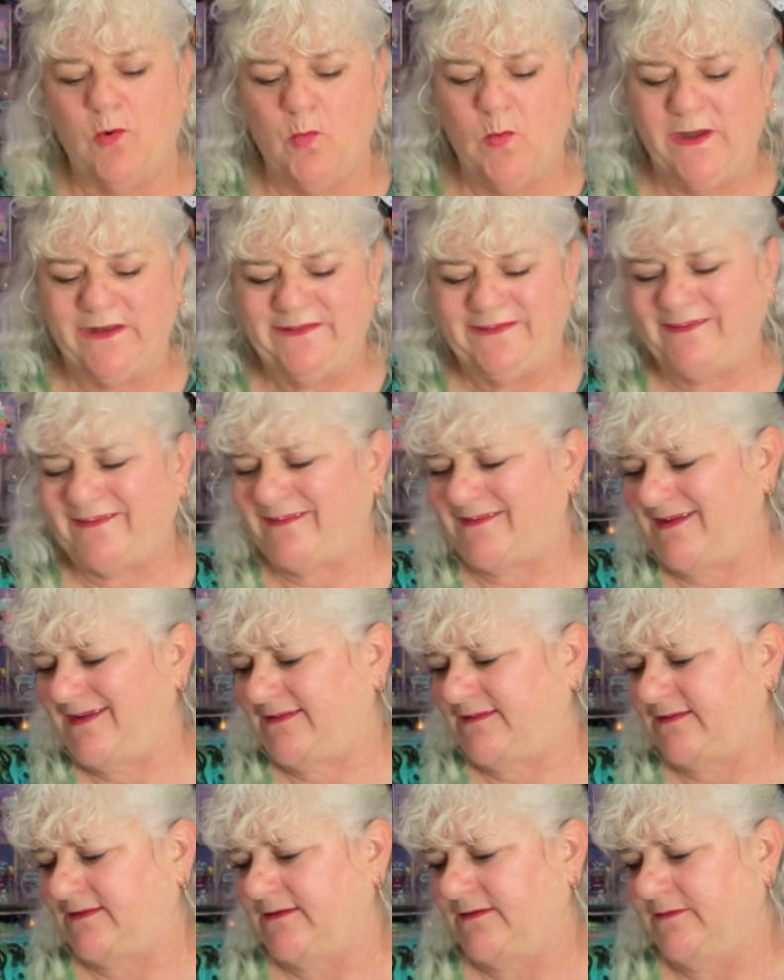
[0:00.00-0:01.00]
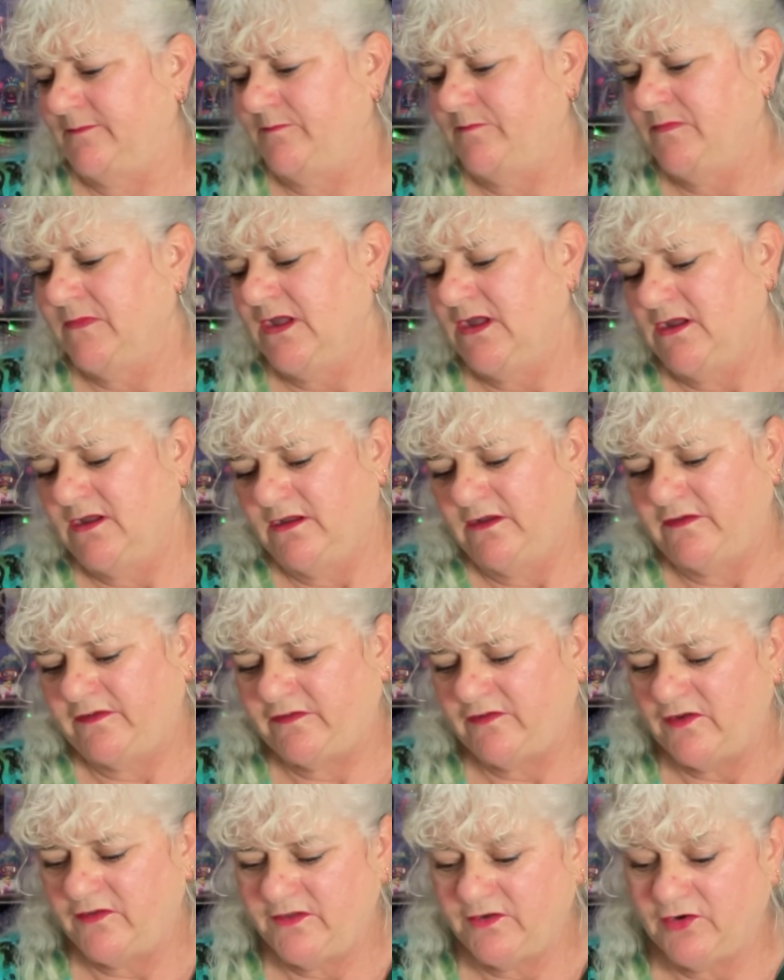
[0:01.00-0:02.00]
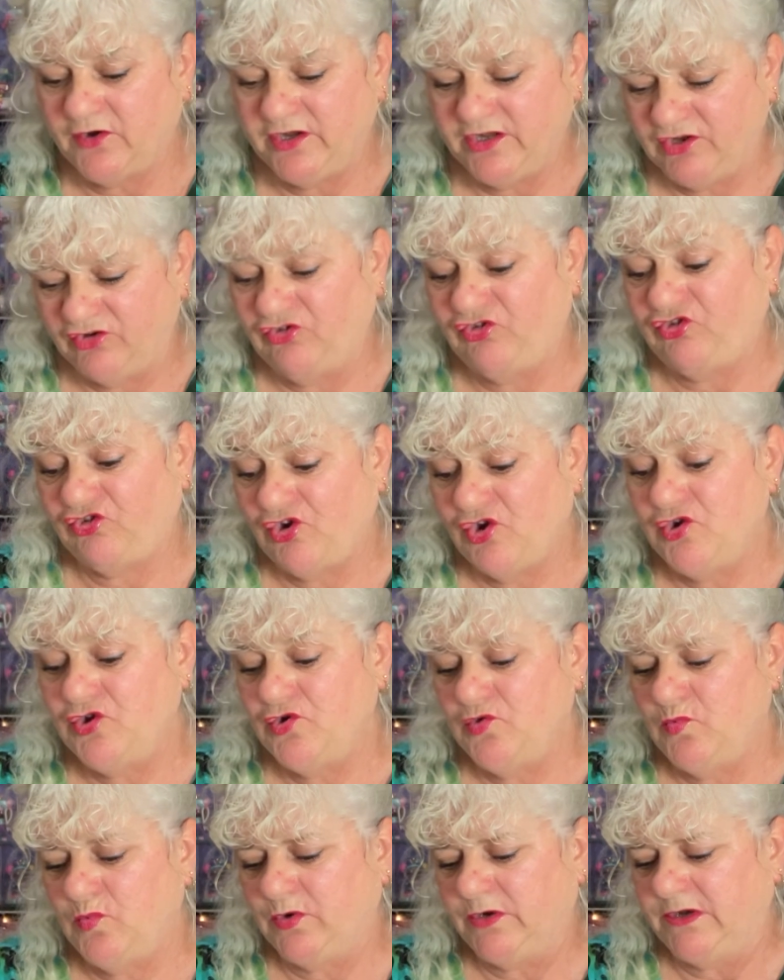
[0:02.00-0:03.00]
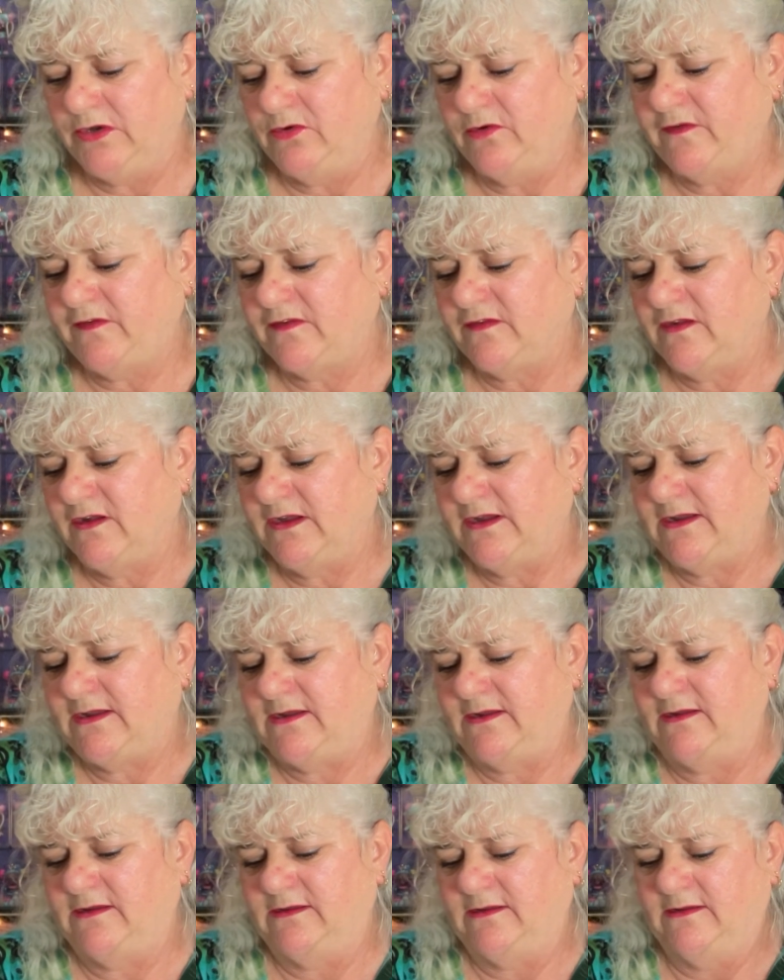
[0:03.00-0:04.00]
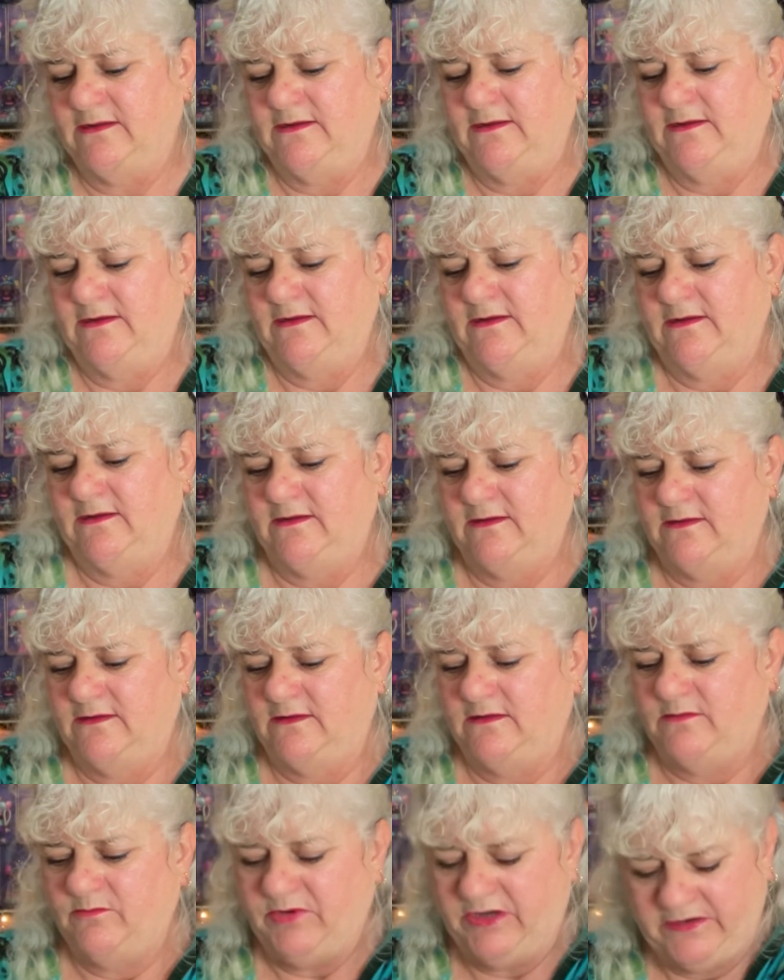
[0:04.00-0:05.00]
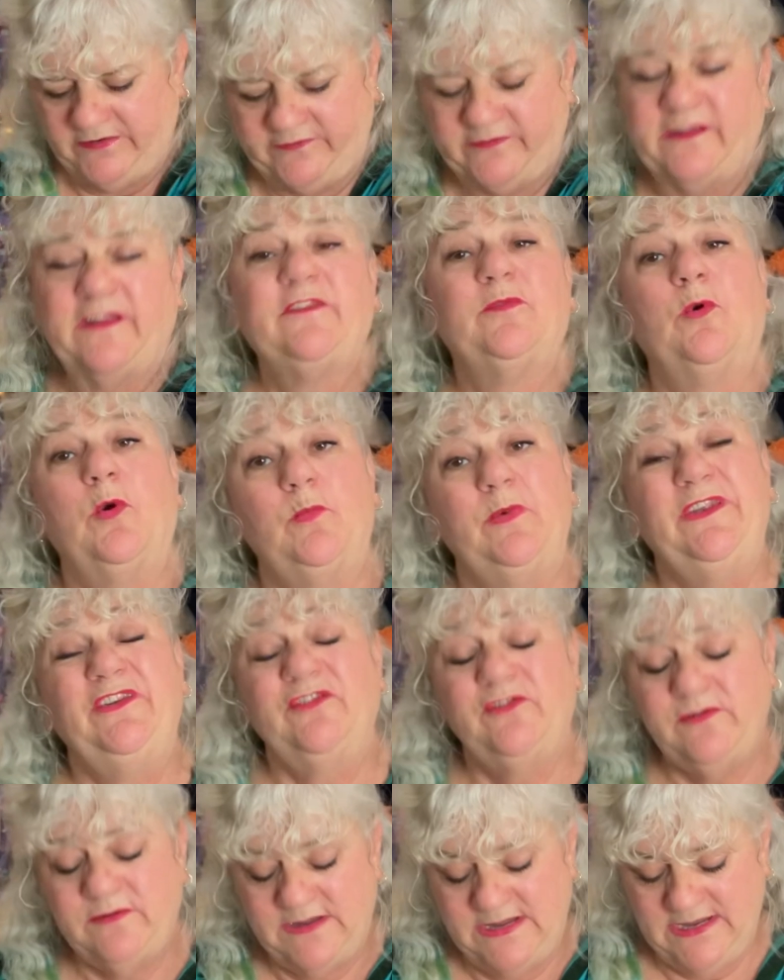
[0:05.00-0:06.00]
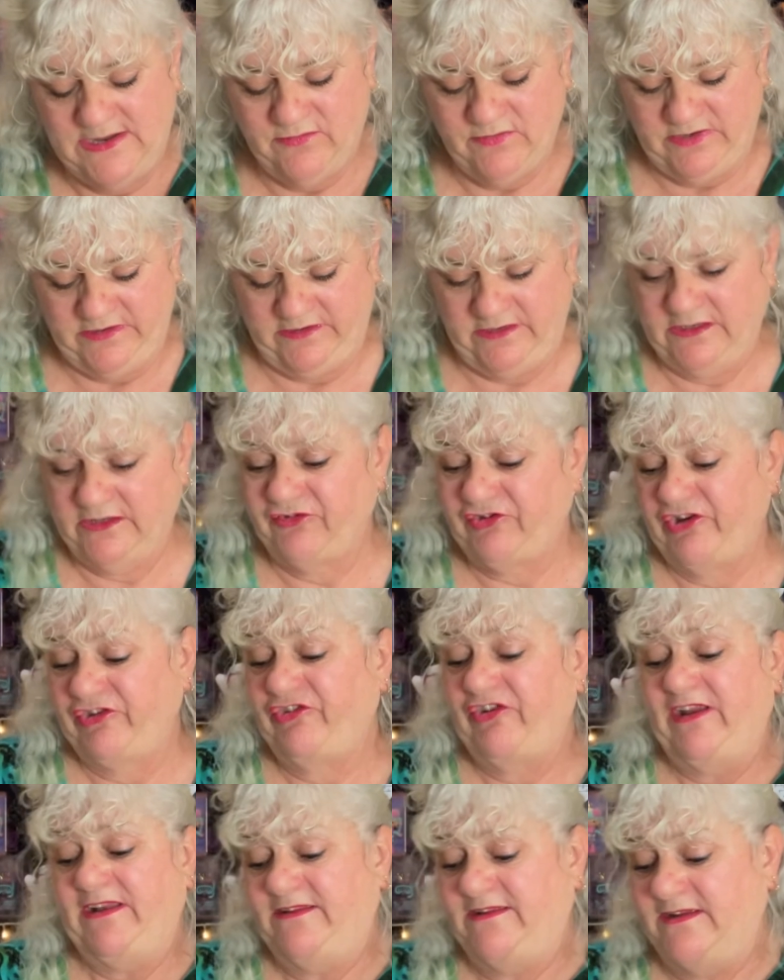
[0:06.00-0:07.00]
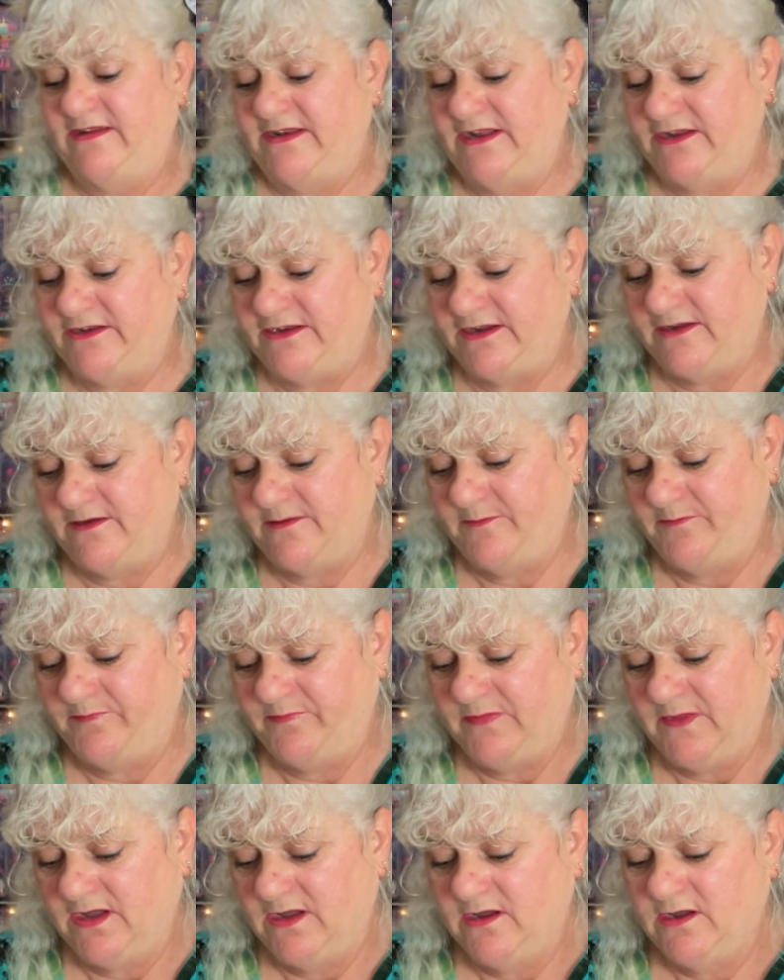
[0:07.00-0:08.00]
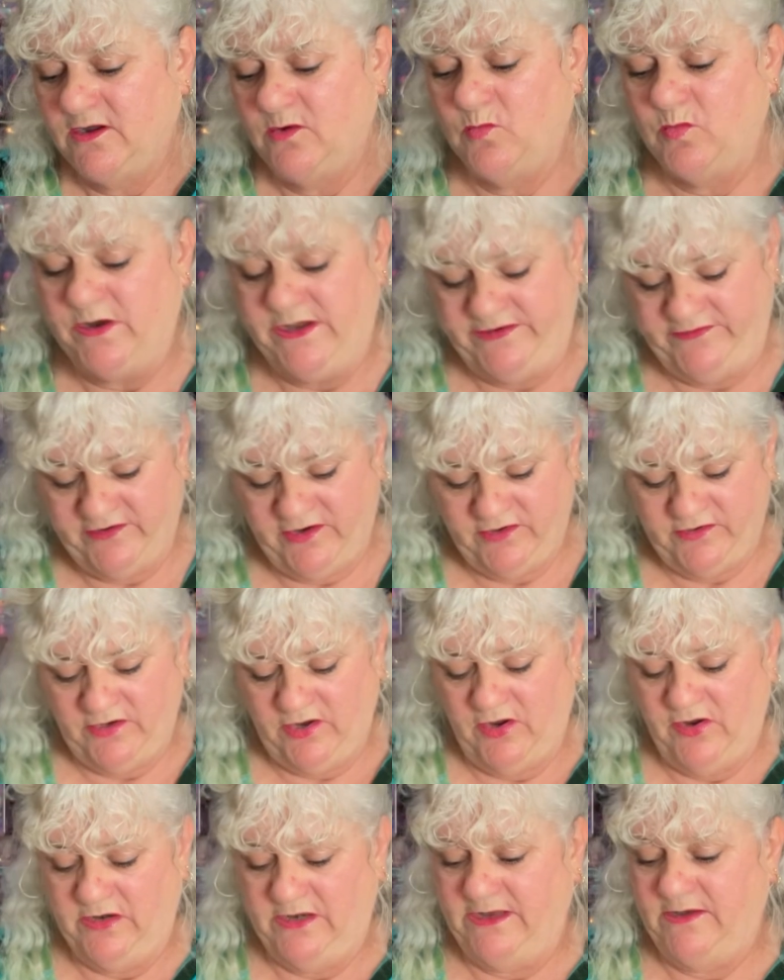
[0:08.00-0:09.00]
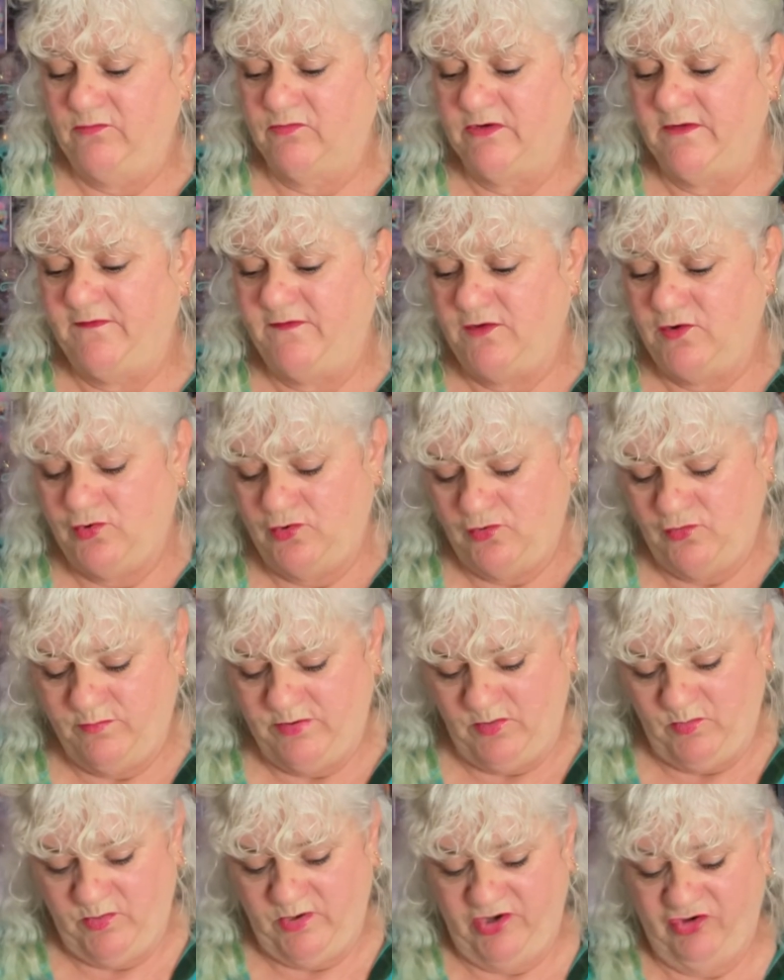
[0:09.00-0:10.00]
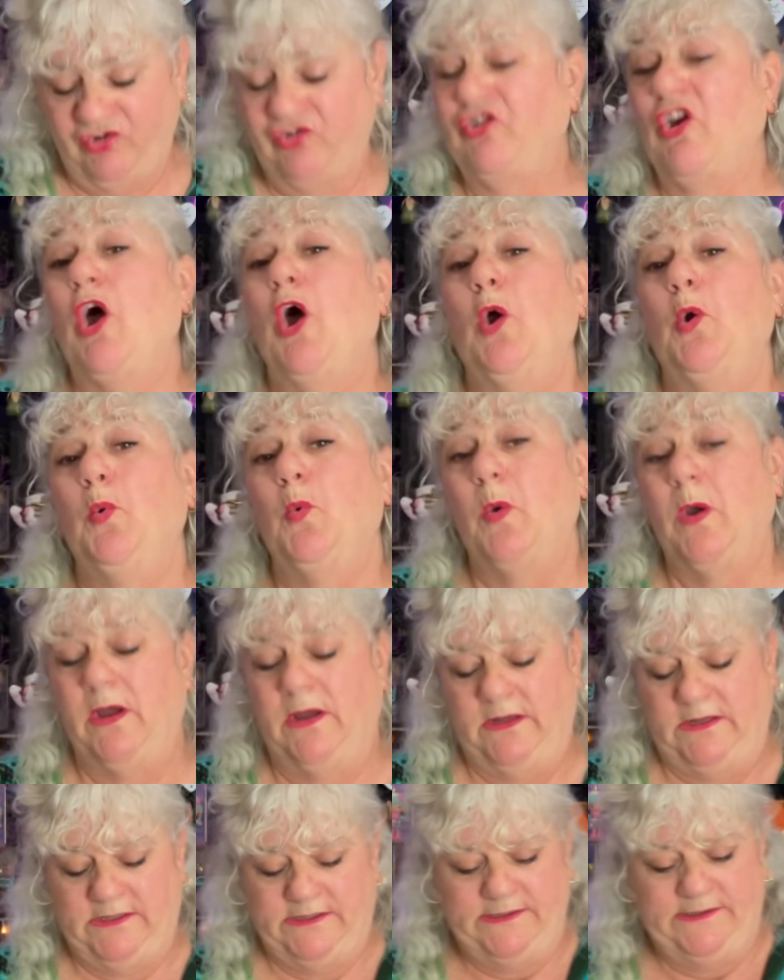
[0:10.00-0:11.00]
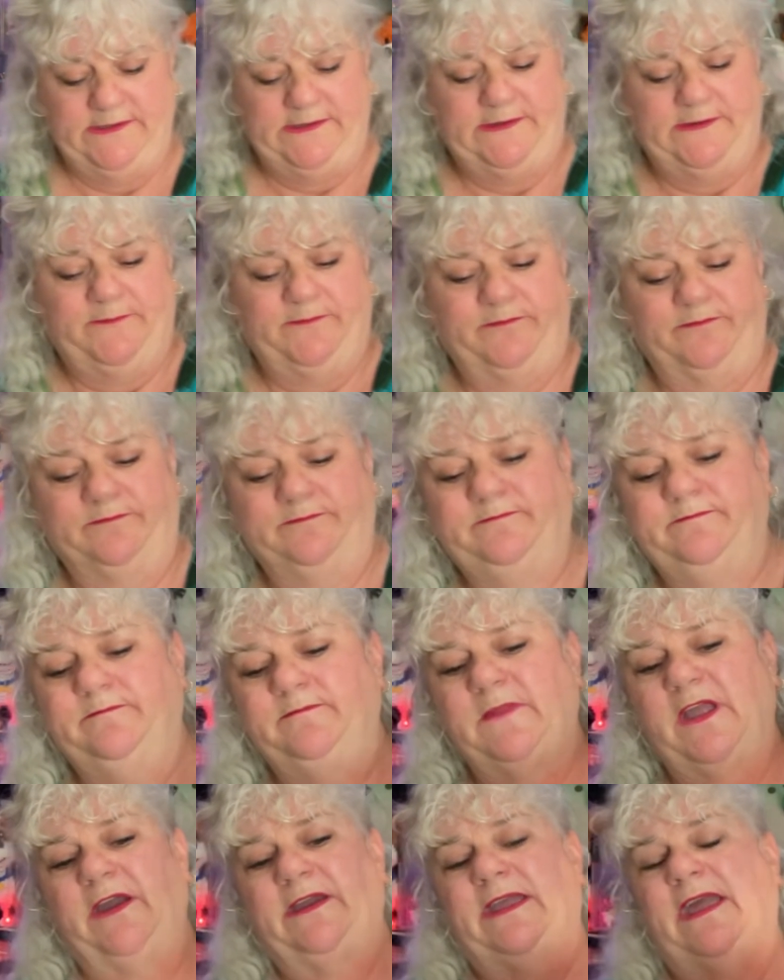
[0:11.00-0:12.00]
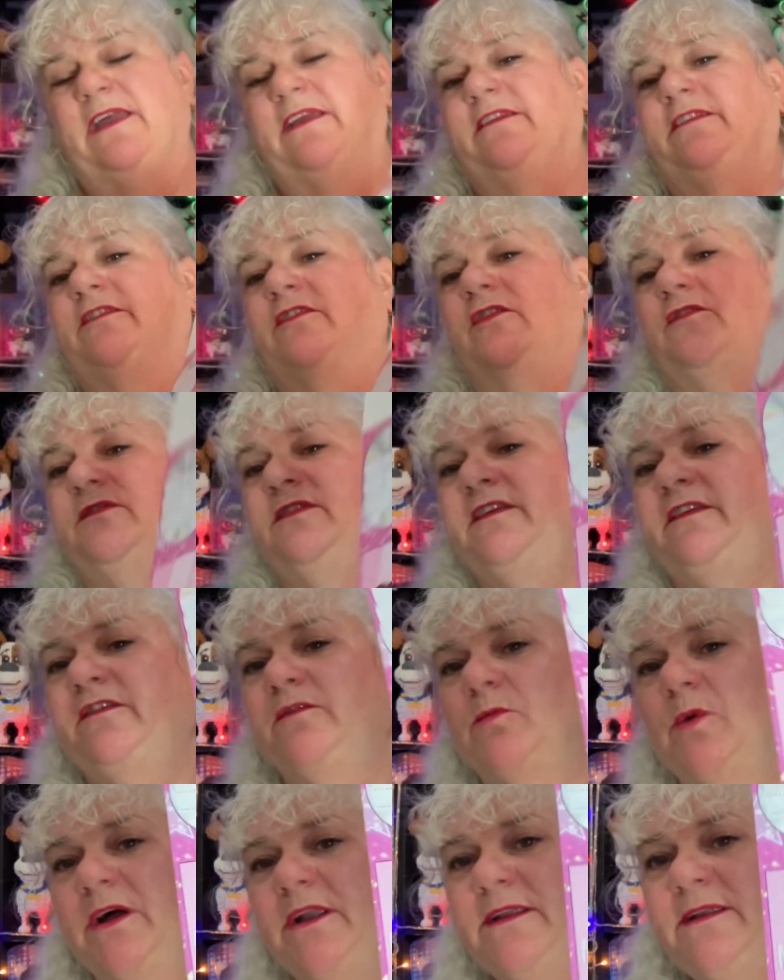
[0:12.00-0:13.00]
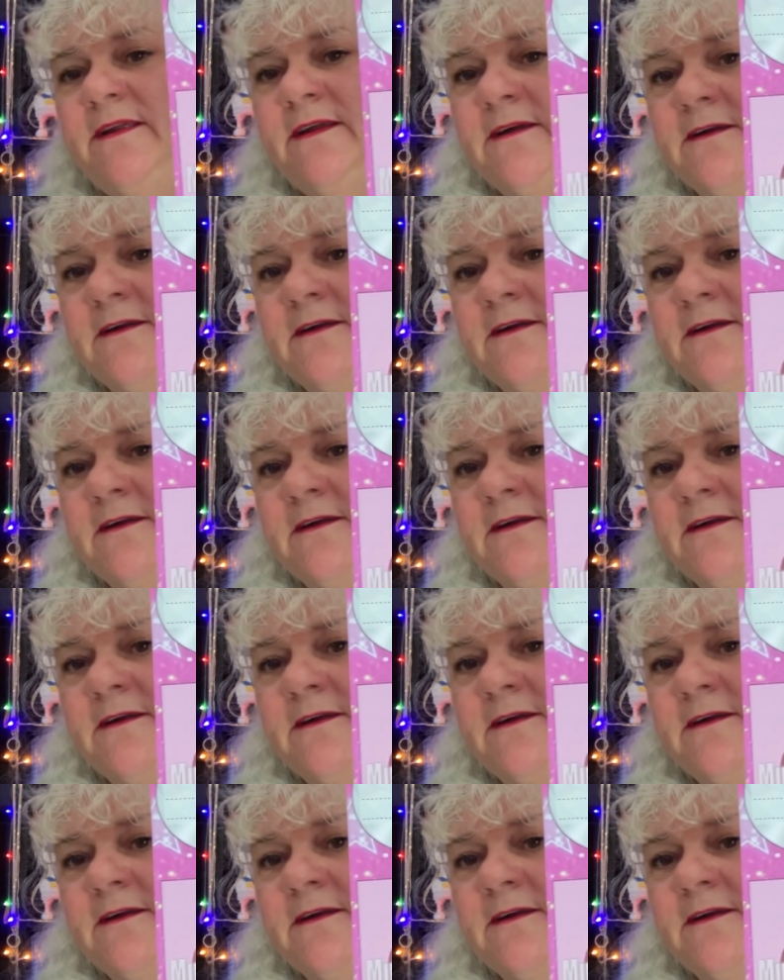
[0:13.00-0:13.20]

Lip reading: one set so that I can show you what it looks like, because that's what we do here at Chit Chat Down Under. We don't only review, but we show. Okay, so this one